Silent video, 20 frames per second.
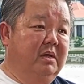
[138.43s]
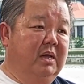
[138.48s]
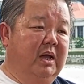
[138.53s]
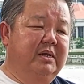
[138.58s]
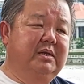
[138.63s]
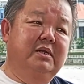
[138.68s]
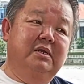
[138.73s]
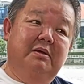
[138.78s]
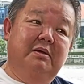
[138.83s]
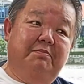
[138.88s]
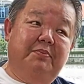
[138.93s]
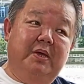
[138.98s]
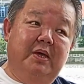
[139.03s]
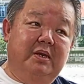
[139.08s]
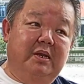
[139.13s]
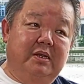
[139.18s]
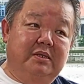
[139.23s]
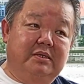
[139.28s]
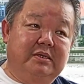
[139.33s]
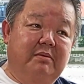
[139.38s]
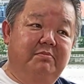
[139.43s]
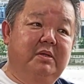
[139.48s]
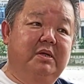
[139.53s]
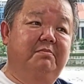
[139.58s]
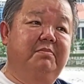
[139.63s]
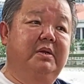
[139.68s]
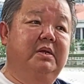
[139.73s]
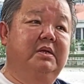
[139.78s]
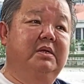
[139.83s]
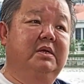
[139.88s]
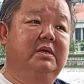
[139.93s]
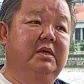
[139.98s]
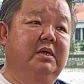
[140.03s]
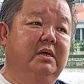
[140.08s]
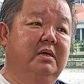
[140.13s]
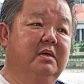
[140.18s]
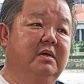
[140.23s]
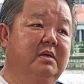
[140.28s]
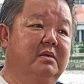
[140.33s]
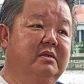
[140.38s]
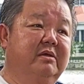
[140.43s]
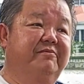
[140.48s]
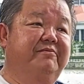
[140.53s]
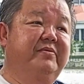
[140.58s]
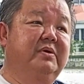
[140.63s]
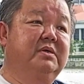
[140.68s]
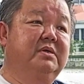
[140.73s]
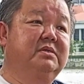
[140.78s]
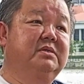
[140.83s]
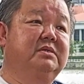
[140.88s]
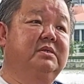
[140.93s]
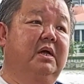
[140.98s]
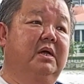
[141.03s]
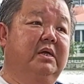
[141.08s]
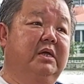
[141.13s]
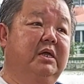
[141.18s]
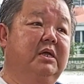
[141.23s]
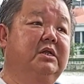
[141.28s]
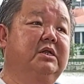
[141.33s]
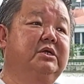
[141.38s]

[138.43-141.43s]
I did appear in something a bit earlier. The first English